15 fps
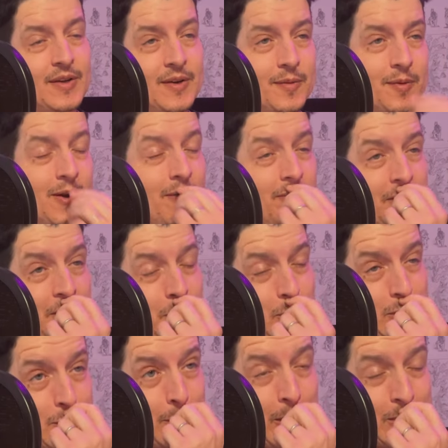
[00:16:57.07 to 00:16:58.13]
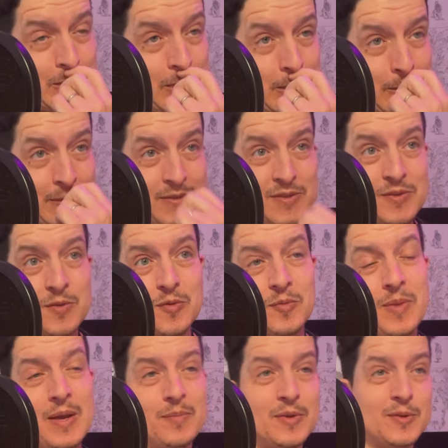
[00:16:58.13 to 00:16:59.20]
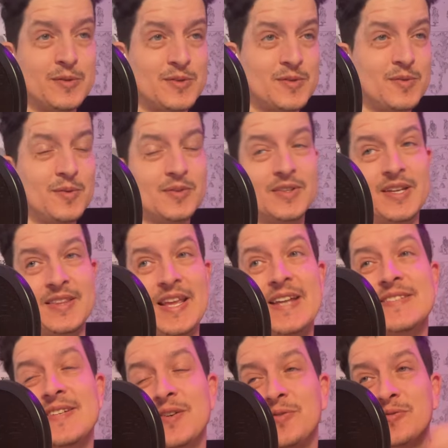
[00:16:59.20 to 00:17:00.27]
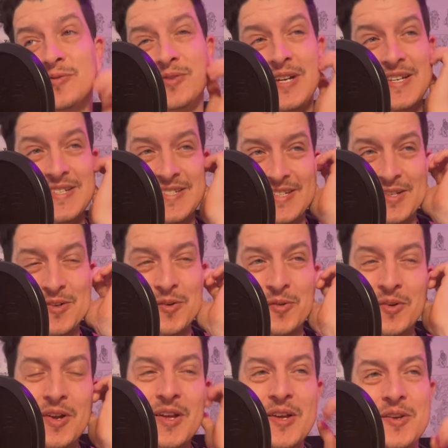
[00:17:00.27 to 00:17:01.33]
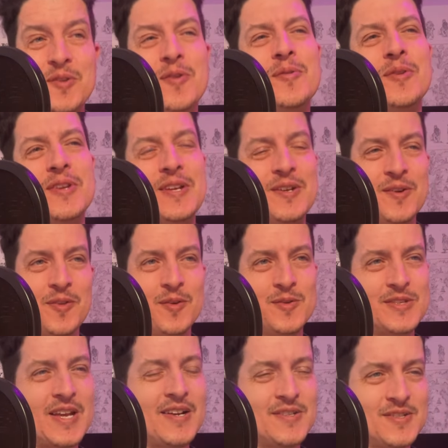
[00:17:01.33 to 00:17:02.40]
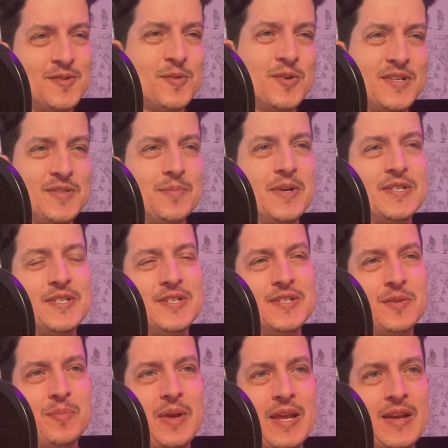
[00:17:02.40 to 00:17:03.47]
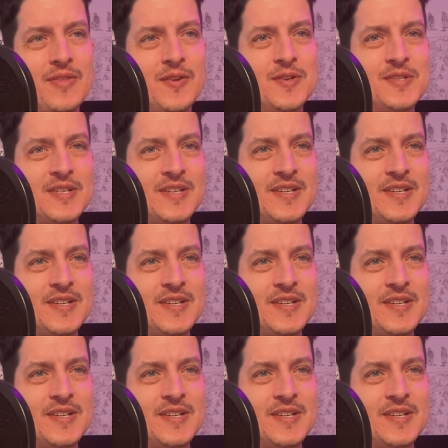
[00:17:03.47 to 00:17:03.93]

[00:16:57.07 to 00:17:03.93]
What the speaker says: whatever, he was arrested and in school by middle school. I'm like, that's crazy. You don't really hear those kind of stories much in Japan. There isn't